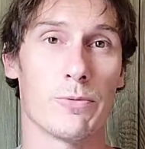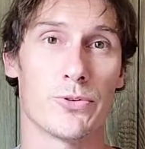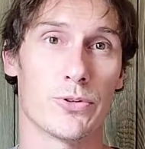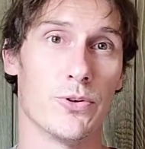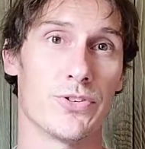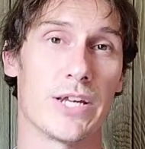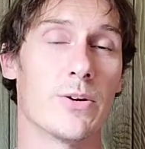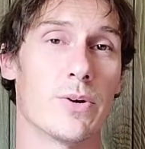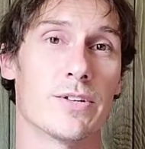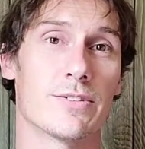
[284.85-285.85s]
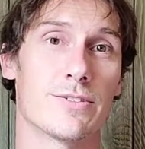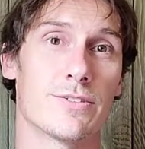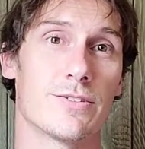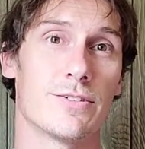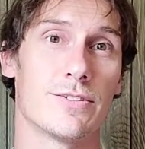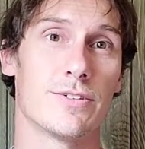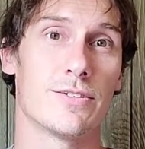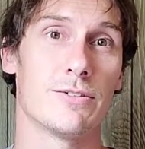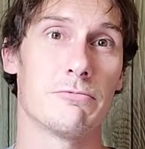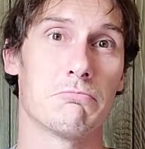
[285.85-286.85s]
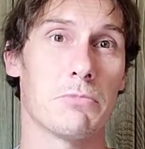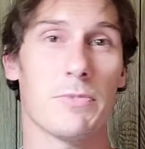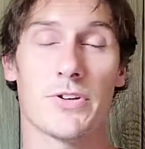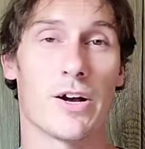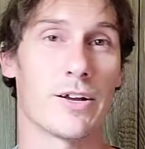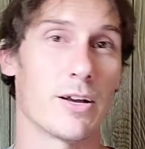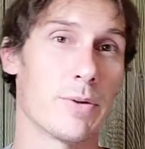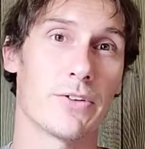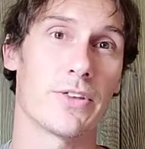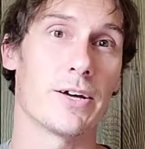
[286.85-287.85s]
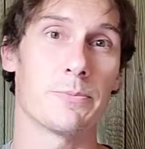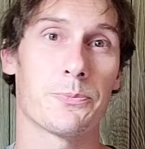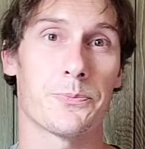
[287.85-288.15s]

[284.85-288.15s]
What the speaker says: with your goals anyways. I'm not talking about that.